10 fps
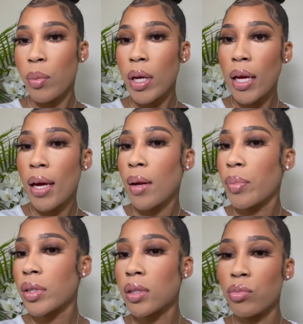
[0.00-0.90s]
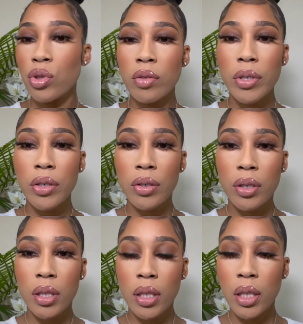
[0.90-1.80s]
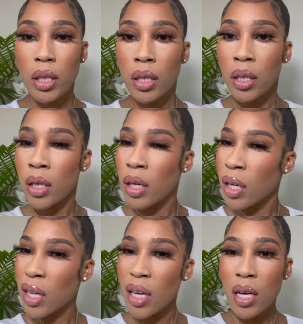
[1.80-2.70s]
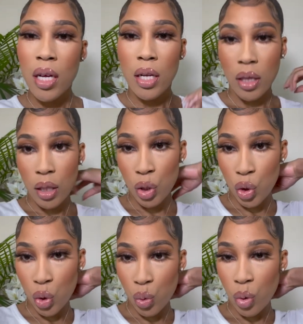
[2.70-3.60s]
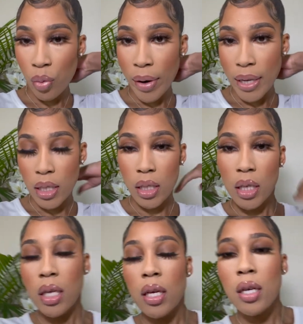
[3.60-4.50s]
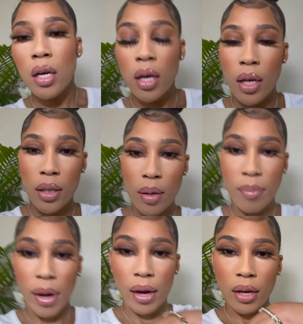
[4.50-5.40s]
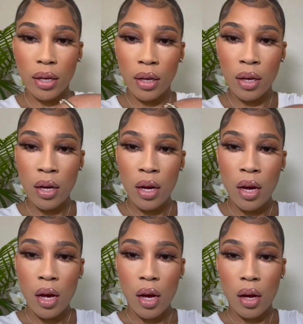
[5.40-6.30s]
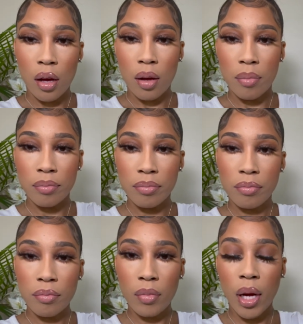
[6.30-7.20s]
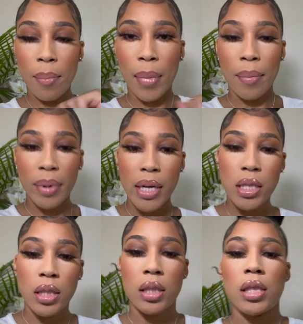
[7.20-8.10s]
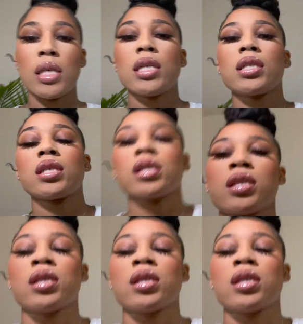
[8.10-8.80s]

went ahead and put some jewelry on, nothing too crazy, and then my um my bracelet.